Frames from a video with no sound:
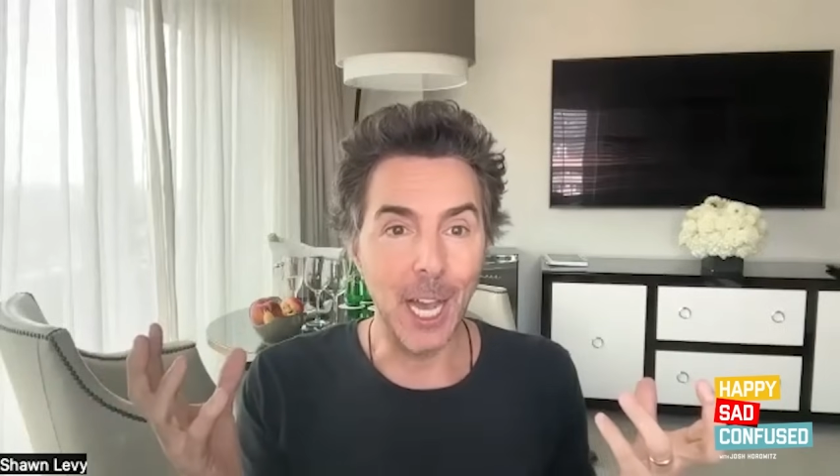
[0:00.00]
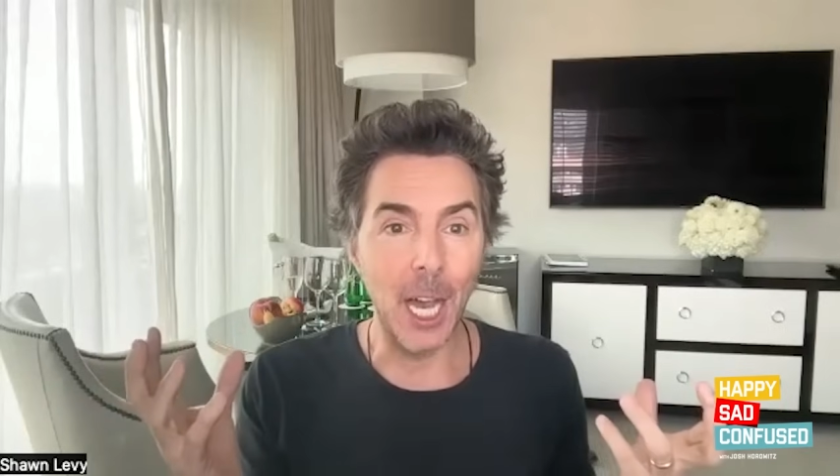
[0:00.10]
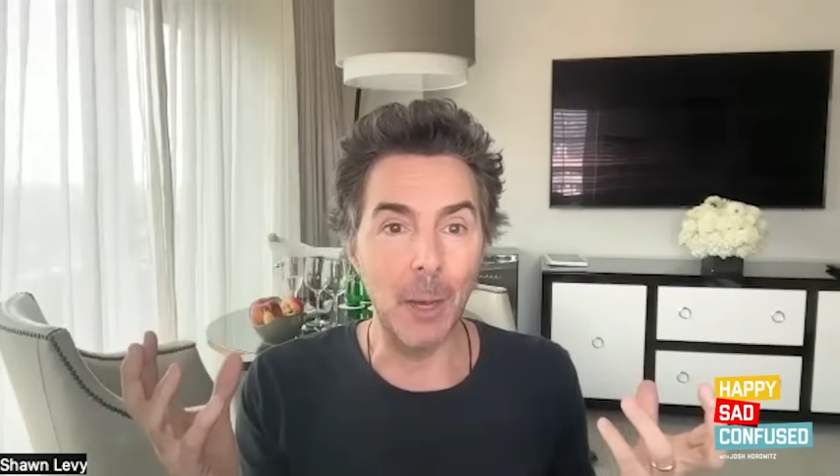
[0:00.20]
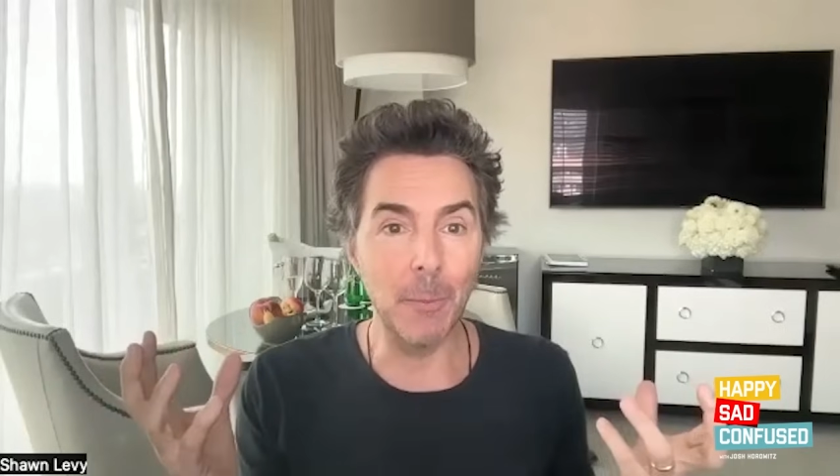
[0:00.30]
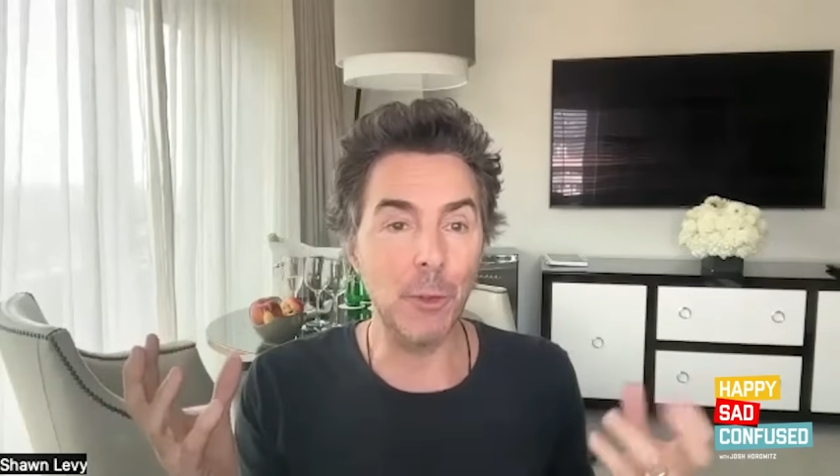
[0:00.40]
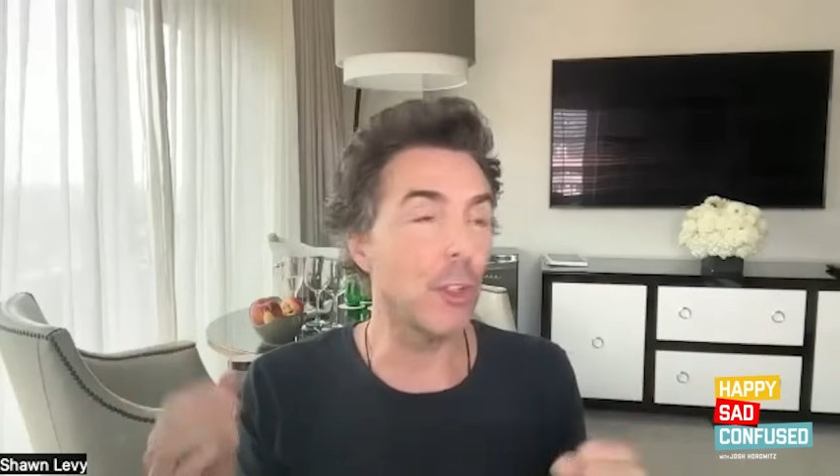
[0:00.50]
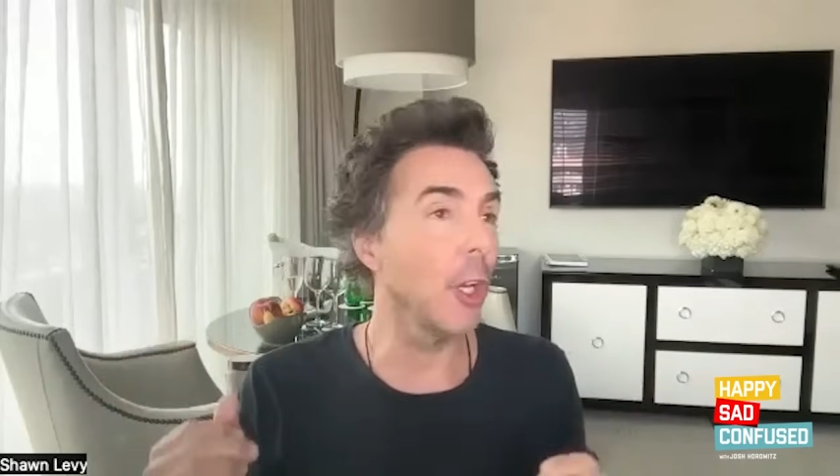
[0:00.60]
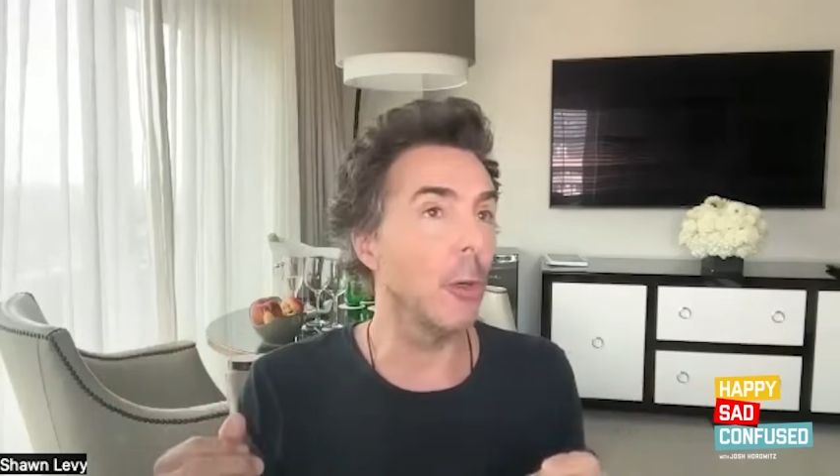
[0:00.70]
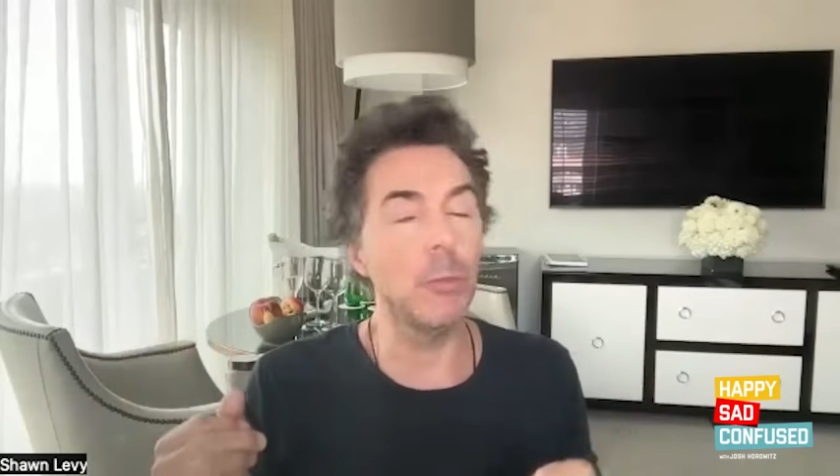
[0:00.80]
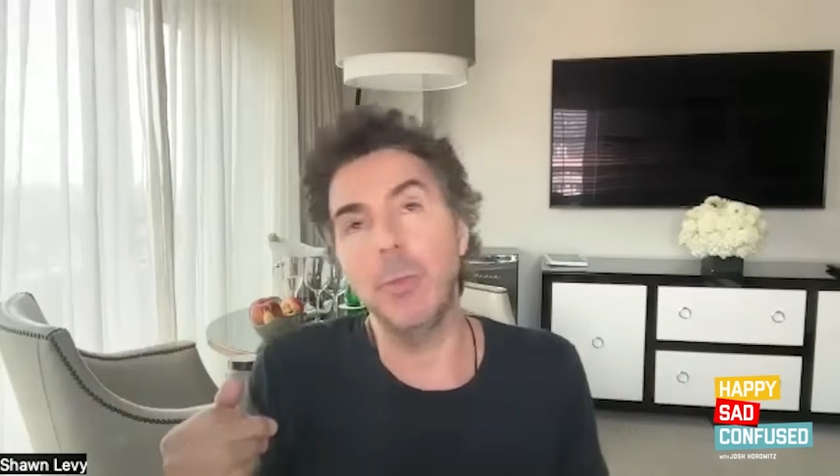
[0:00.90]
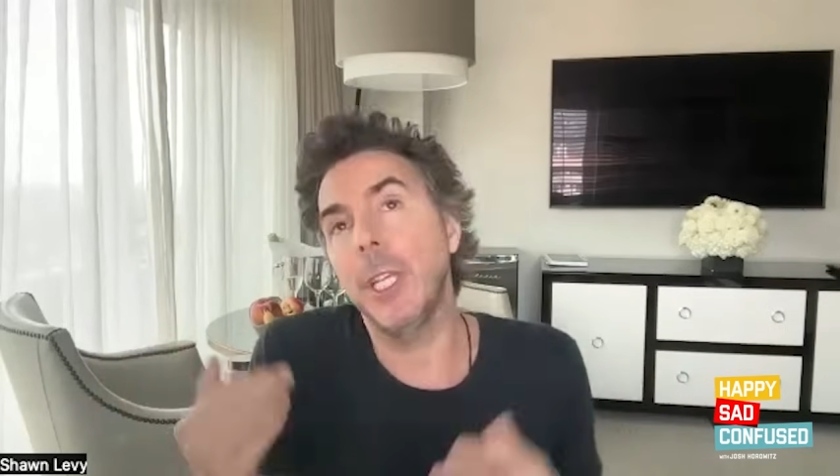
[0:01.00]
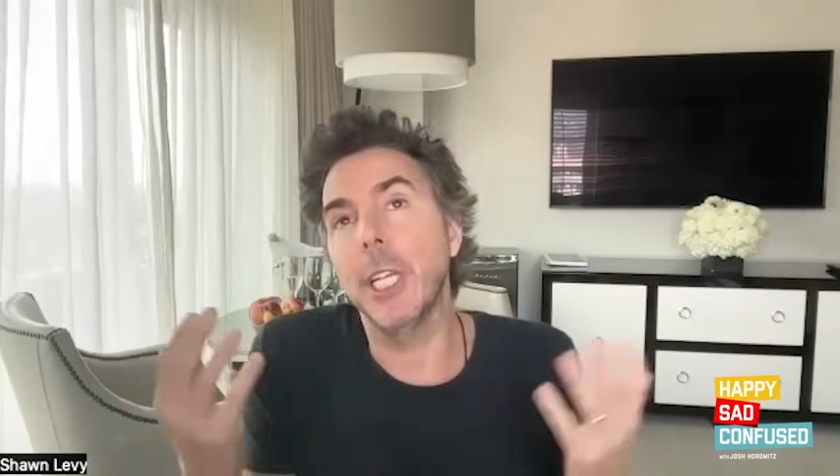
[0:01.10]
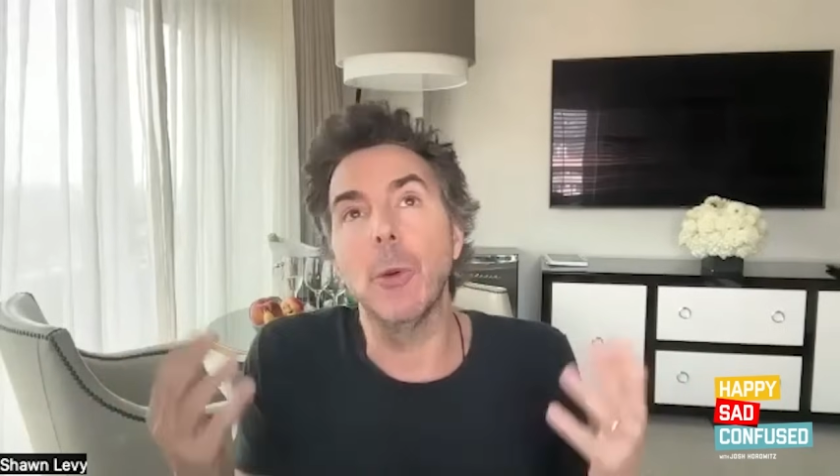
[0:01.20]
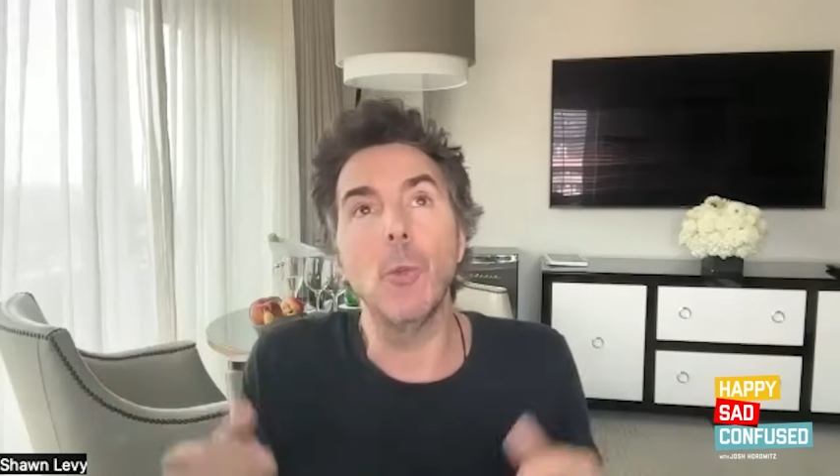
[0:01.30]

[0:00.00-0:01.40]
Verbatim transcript: Um, so you know